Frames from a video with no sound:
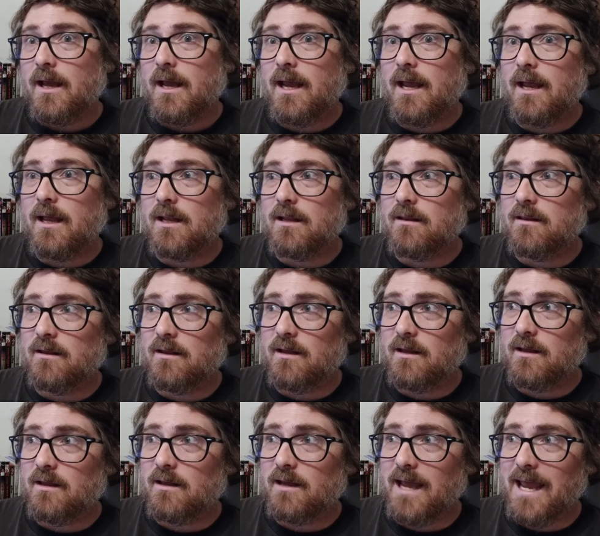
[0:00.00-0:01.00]
and
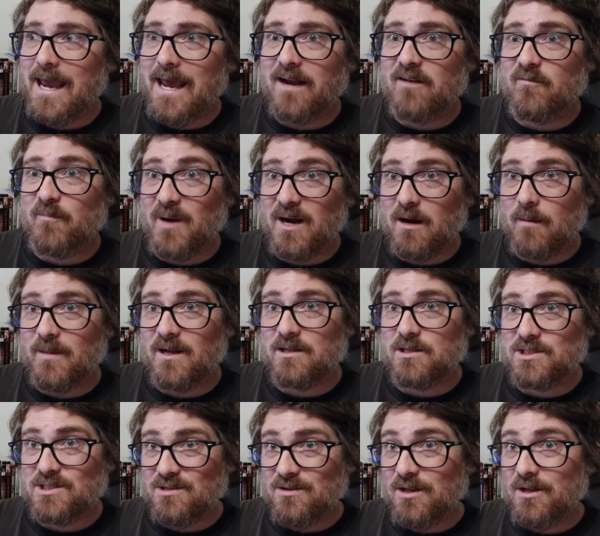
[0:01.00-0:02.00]
the head of
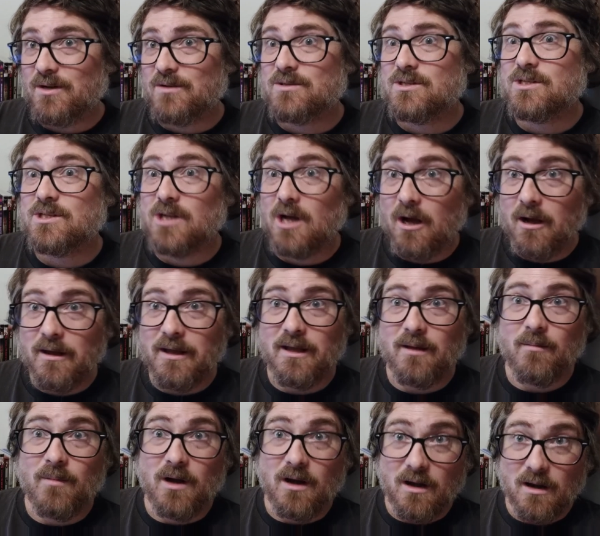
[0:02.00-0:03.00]
Paramount Studios saw
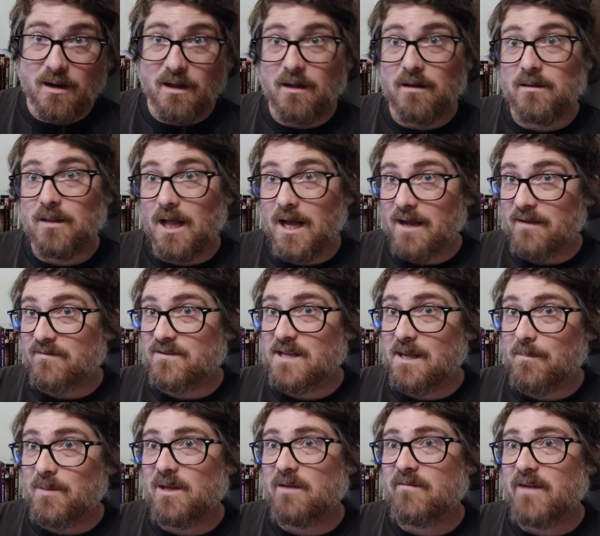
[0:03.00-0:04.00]
him on a live
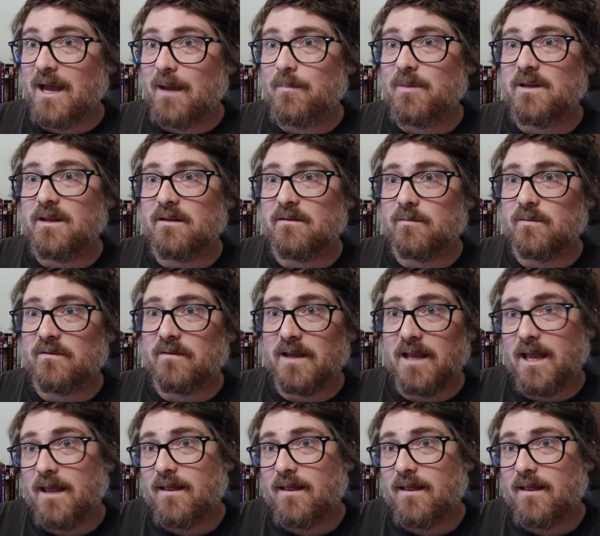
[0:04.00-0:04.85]
taping of Happy Days and was like,